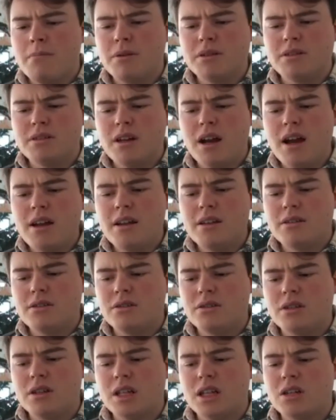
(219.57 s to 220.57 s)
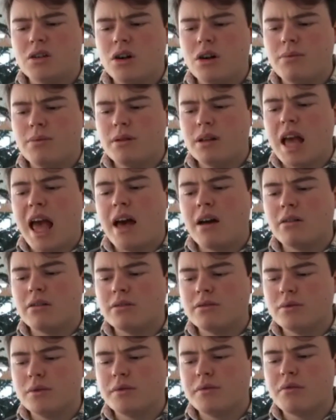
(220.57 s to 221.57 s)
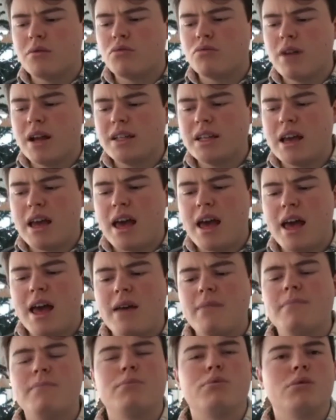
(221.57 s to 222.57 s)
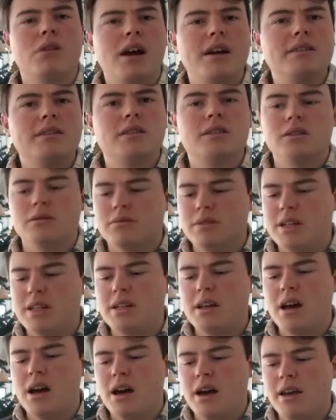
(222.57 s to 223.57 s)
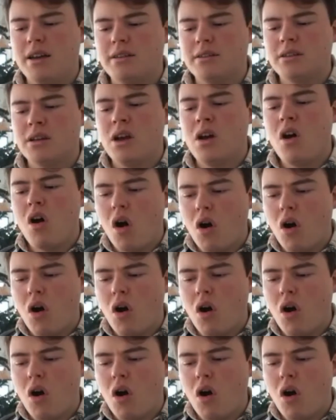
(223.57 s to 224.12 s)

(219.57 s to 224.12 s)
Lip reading: Beside it stood a copper elf with red hair and bright green eyes,